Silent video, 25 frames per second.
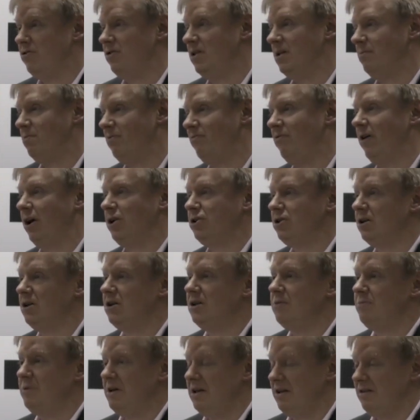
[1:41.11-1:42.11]
to the profession
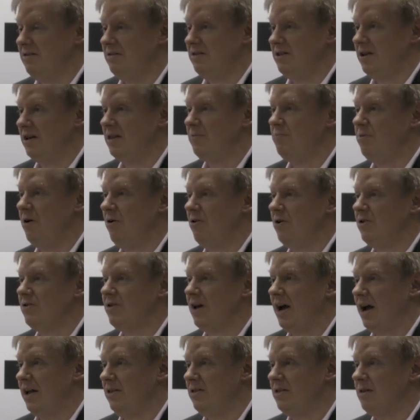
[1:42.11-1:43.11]
to be the experienced
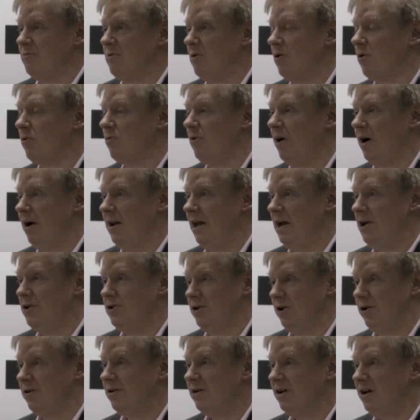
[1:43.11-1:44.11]
hands that we require
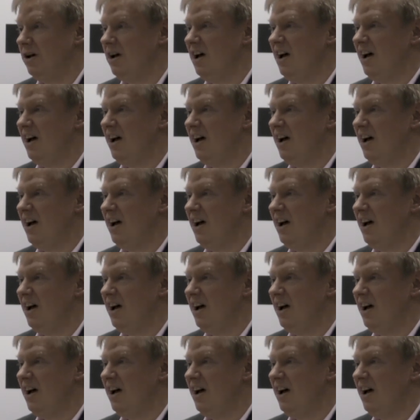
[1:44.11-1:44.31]
later.